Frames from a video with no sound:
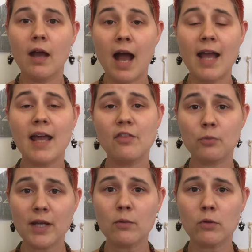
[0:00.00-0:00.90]
I had
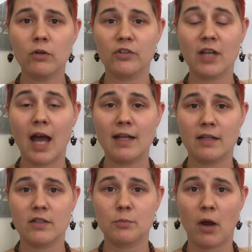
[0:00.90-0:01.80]
3 rules
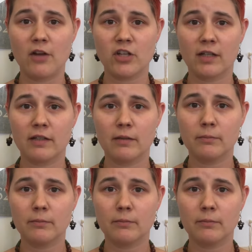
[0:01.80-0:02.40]
guiding this project.